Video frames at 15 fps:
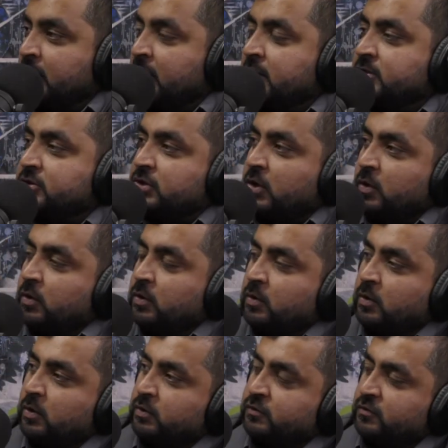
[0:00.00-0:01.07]

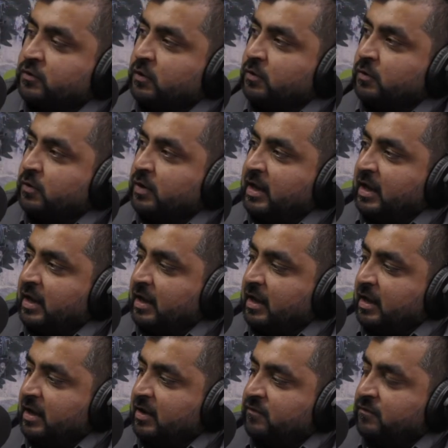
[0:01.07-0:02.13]
So
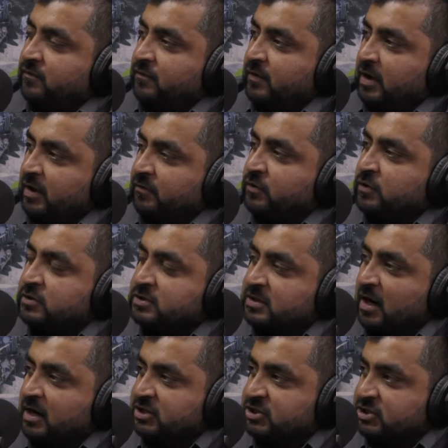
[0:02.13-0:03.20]
if you
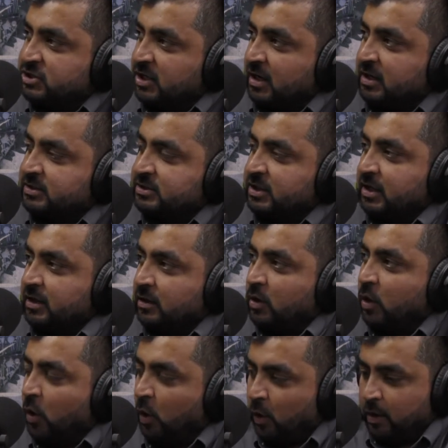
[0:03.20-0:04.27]
start charging
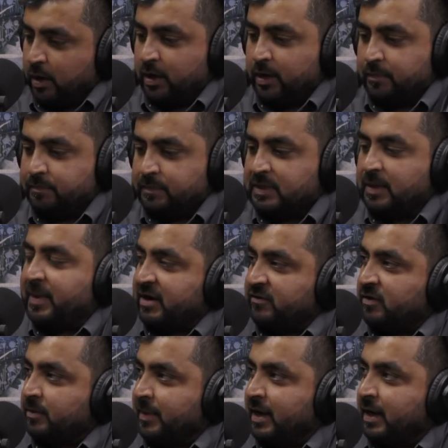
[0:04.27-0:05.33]
the
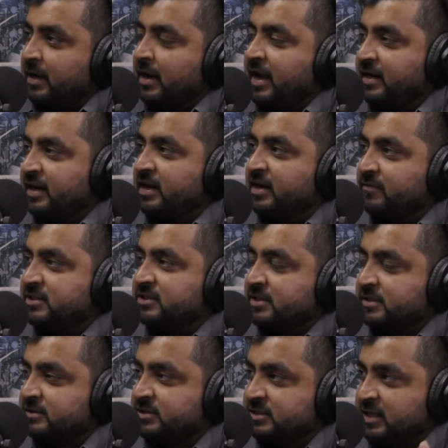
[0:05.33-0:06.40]
battery pack and
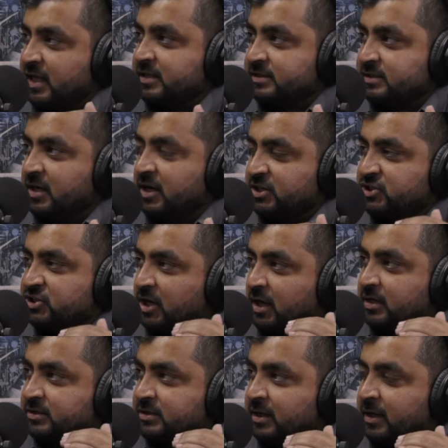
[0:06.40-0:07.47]
individual cells are
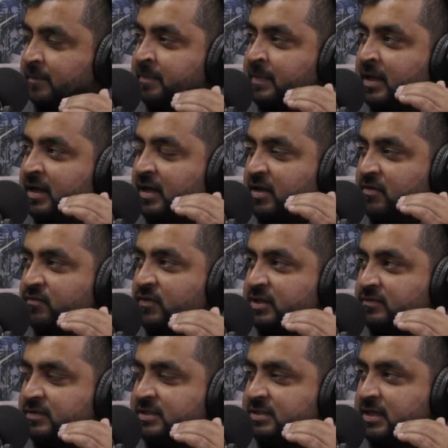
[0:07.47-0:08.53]
charging, if one
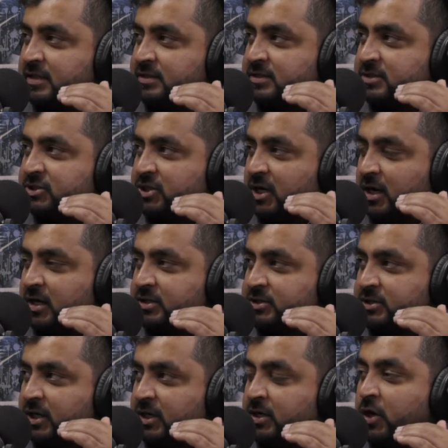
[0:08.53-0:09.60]
of the cells is
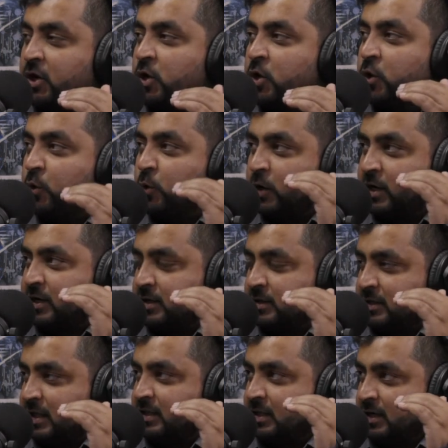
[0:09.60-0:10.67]
charging quicker
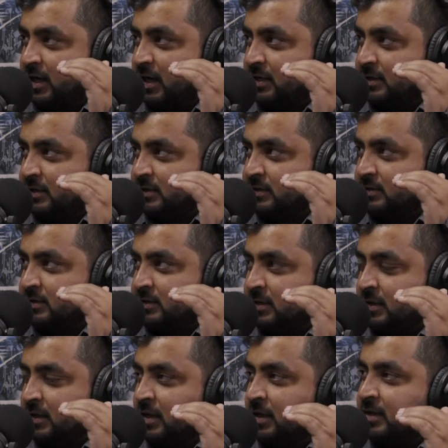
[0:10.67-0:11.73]
than the others,
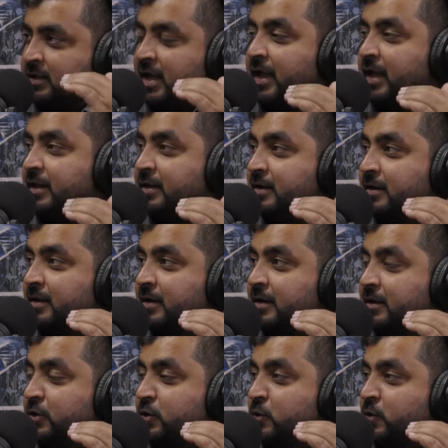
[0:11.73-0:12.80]
then
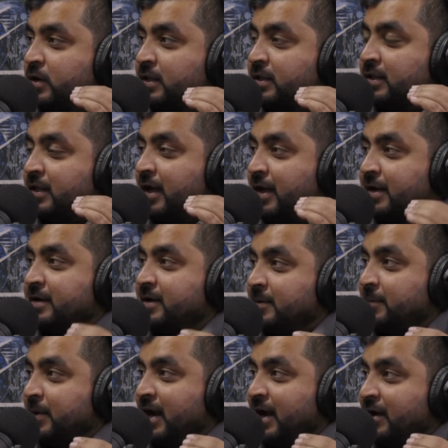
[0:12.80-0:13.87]
you can end
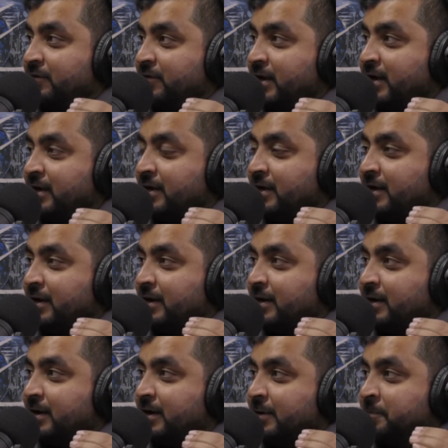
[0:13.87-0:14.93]
up having
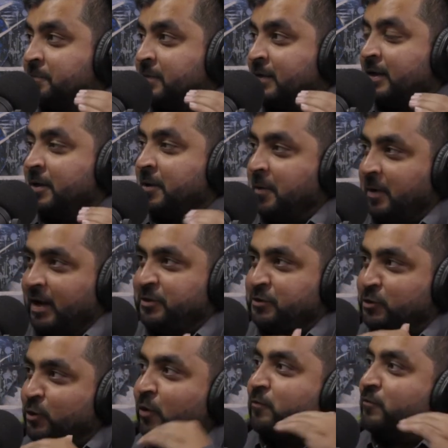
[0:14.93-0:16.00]
a
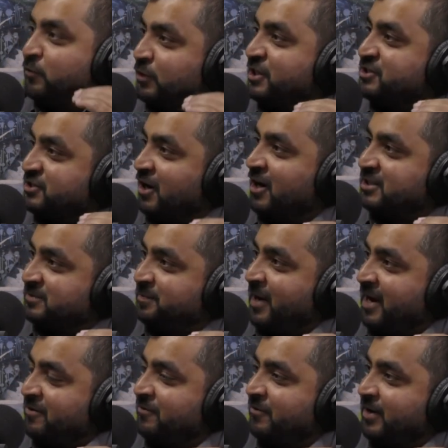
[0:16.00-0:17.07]
not fully charged
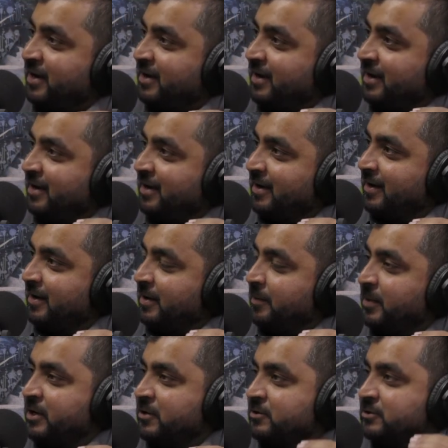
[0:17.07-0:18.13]
battery,
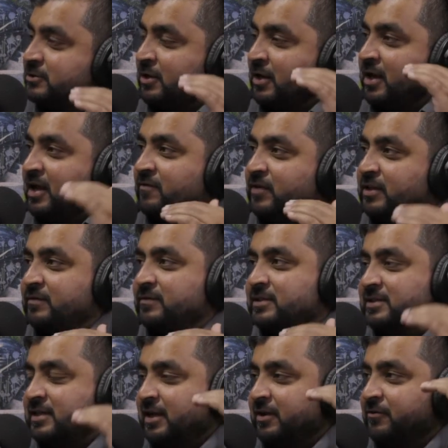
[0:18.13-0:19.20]
because if one of the
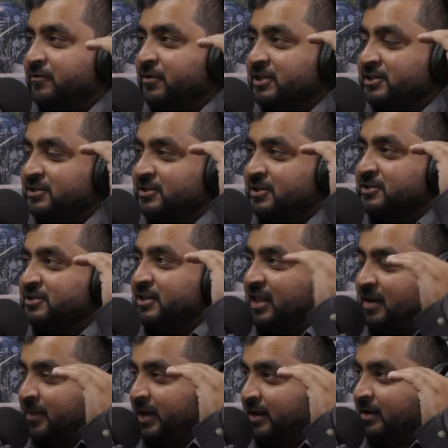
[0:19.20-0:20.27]
cell reaches its
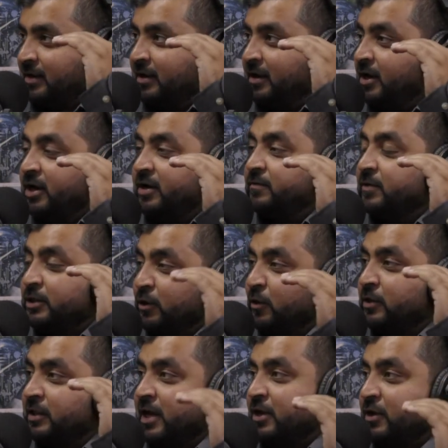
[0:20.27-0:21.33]
limit, it will
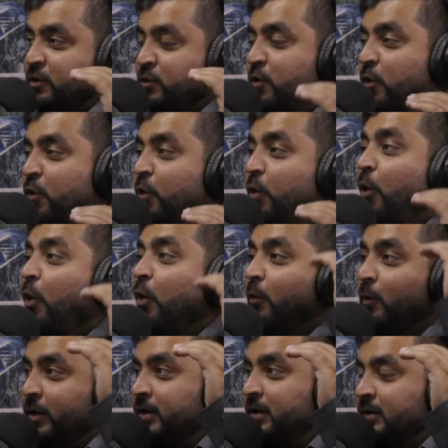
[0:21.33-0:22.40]
not let you go
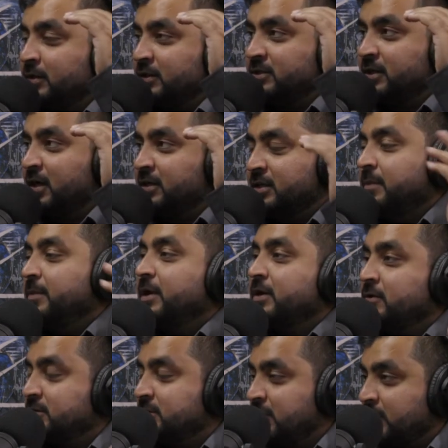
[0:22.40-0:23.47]
over the charge limit
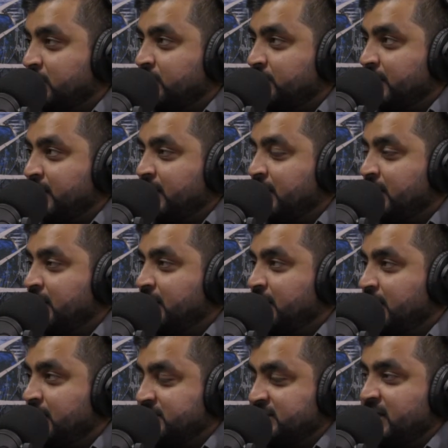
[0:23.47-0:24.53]
because it could be a
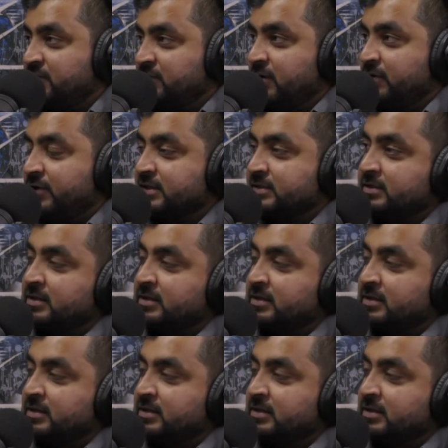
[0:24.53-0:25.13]
safety risk.